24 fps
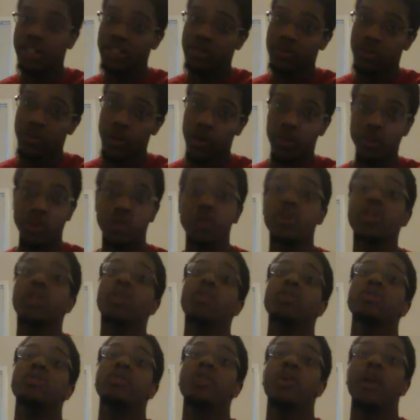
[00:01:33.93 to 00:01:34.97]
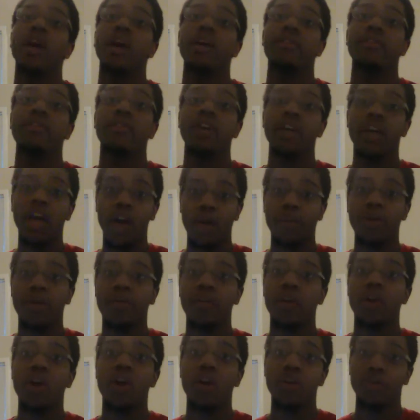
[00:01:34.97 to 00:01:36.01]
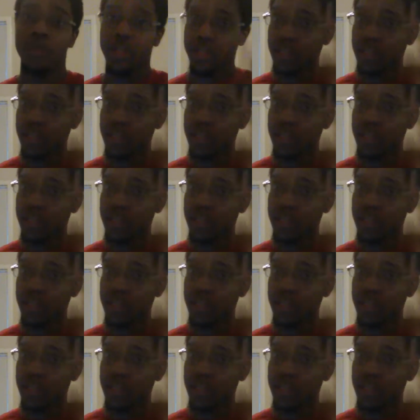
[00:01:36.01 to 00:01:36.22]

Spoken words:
as well you can also have a copy of a card.